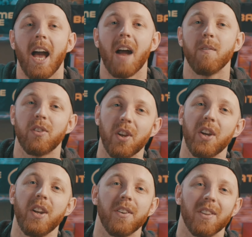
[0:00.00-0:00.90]
And
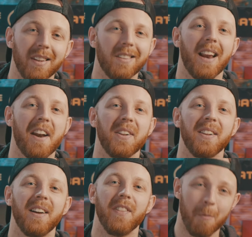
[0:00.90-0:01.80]
return to this
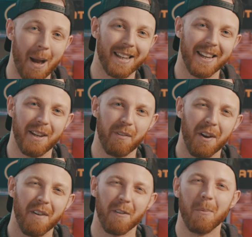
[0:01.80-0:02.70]
channel, the Batcave,
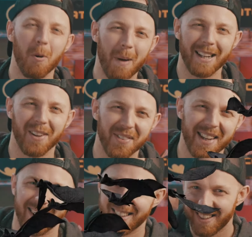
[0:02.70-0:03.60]
for more Bat
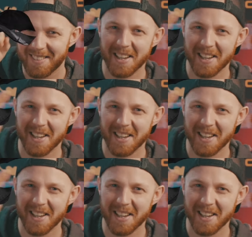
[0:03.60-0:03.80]
content.